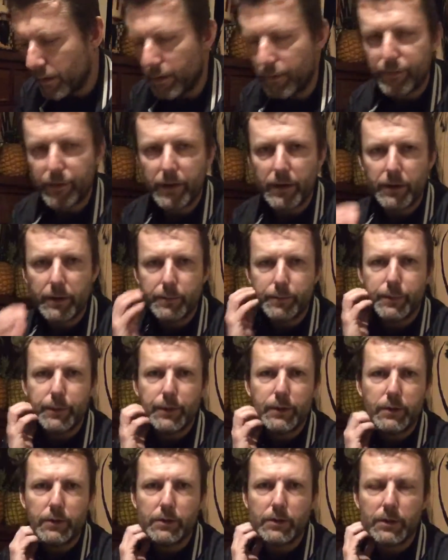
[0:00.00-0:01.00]
thing,
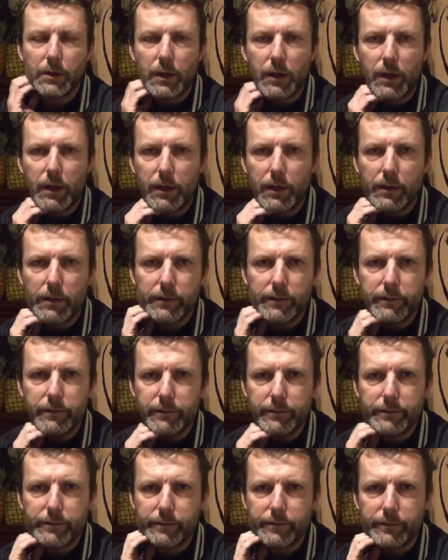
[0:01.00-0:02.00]
because.
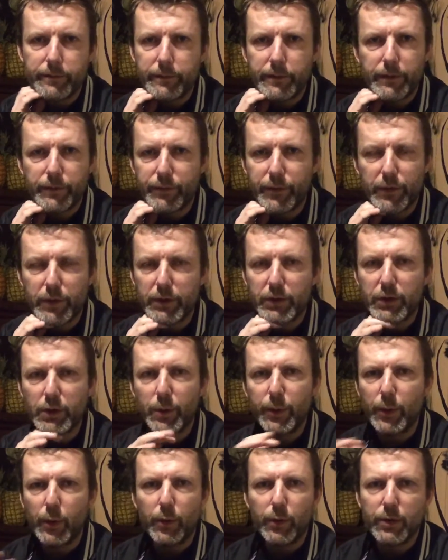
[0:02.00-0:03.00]
They're fucking
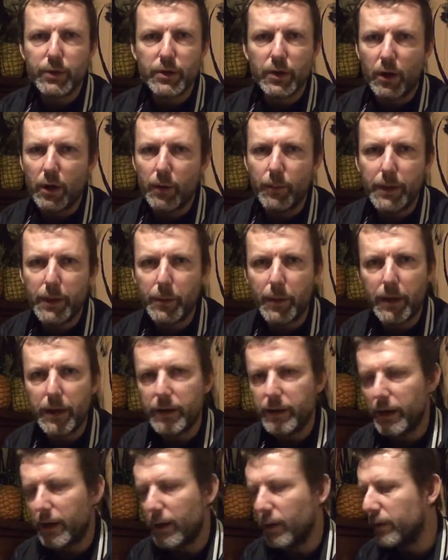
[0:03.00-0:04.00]
doing it all the time anyway,
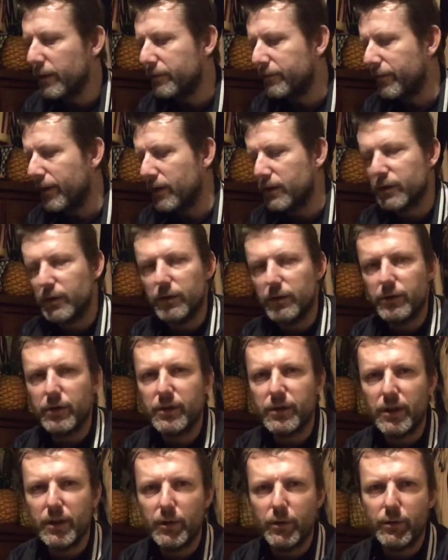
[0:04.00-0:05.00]
ain't they? All them fox hunts, you
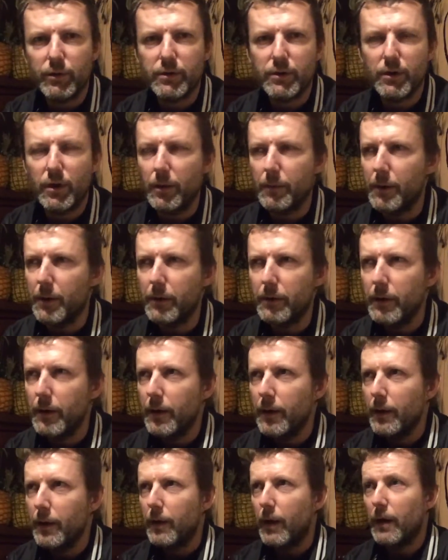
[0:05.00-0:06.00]
see it all the time.
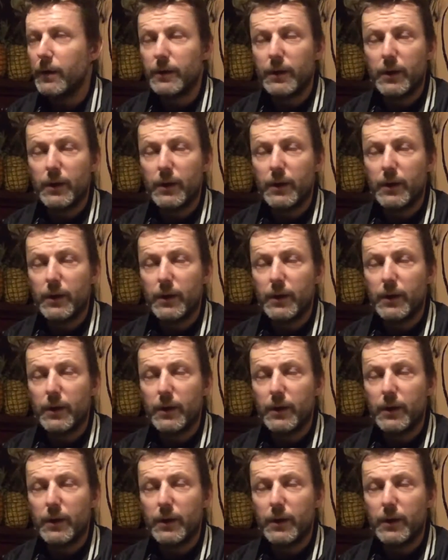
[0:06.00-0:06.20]
I